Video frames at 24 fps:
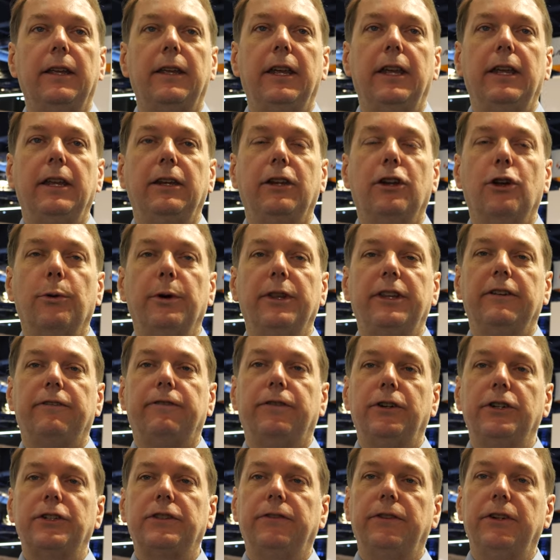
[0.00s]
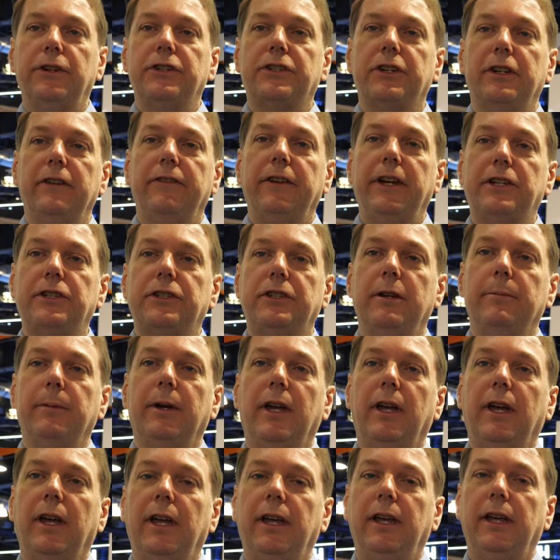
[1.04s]
you know, the first version of
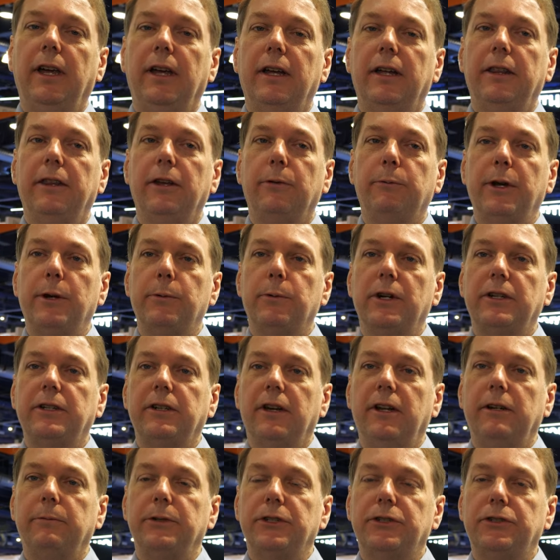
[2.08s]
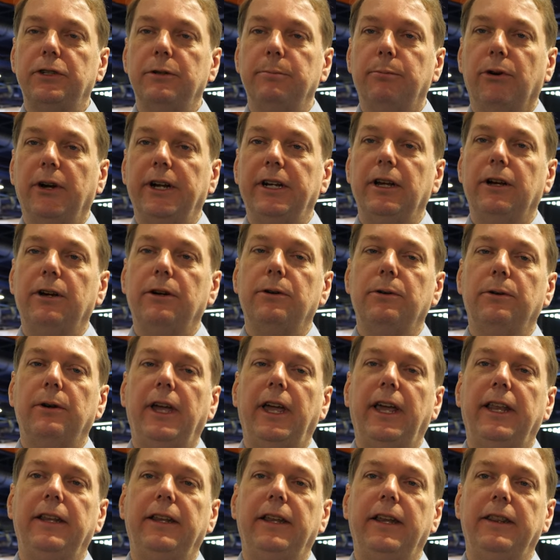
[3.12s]
HDMI that we worked on was 2.0,
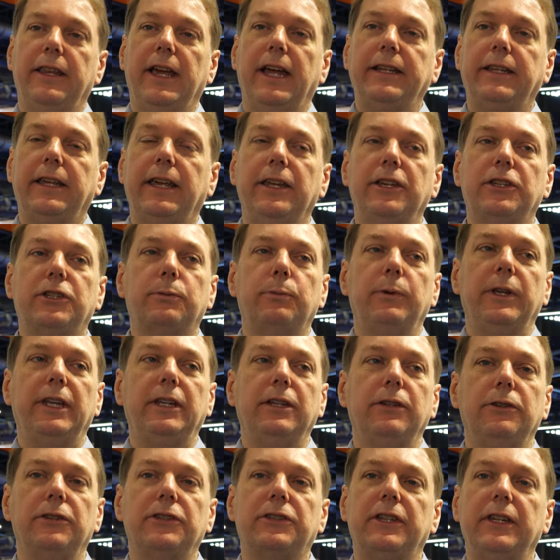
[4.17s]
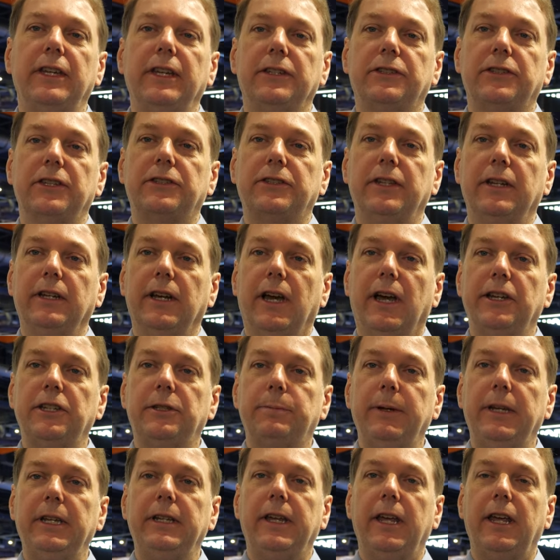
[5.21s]
and in that case we used the existing
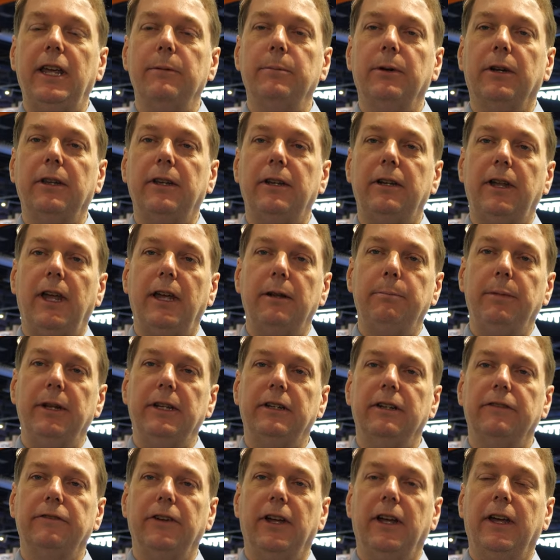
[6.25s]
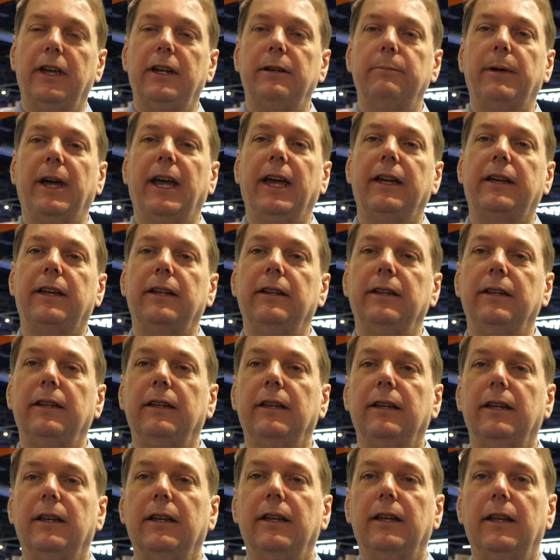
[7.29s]
high-speed cable that had been defined back in
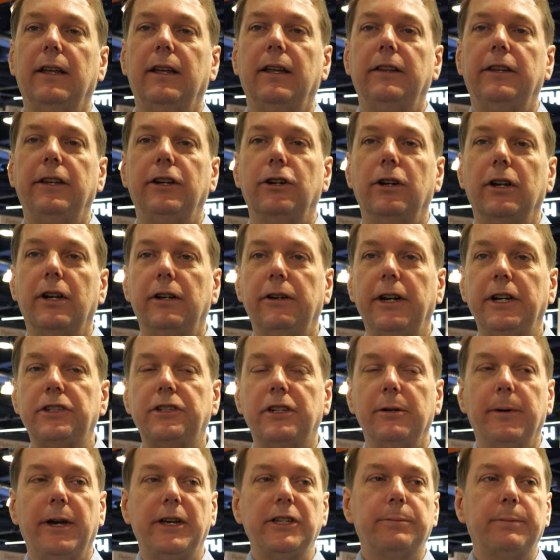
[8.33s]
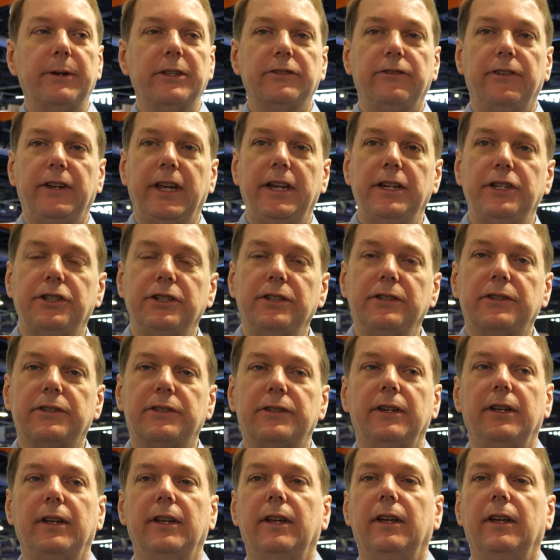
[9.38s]
the earlier HDMI specifications.